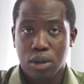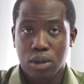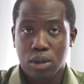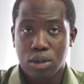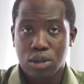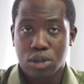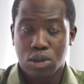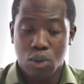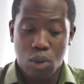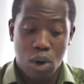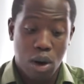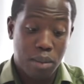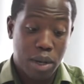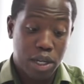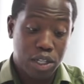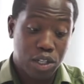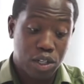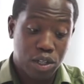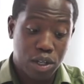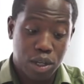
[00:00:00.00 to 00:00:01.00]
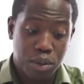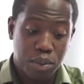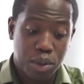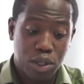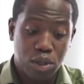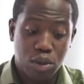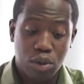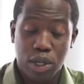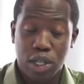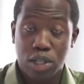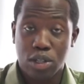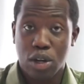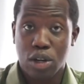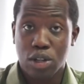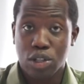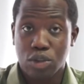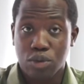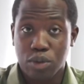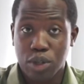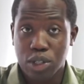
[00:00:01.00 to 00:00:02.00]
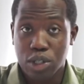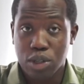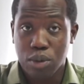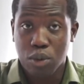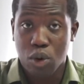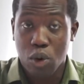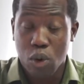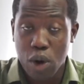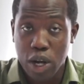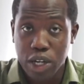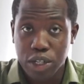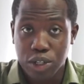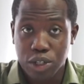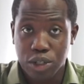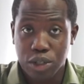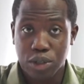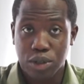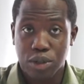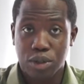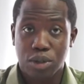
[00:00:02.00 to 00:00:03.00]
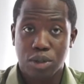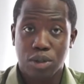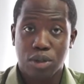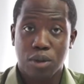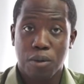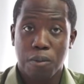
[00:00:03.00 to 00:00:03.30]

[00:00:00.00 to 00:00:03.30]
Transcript: So what I'm actually gonna be doing is answering some questions.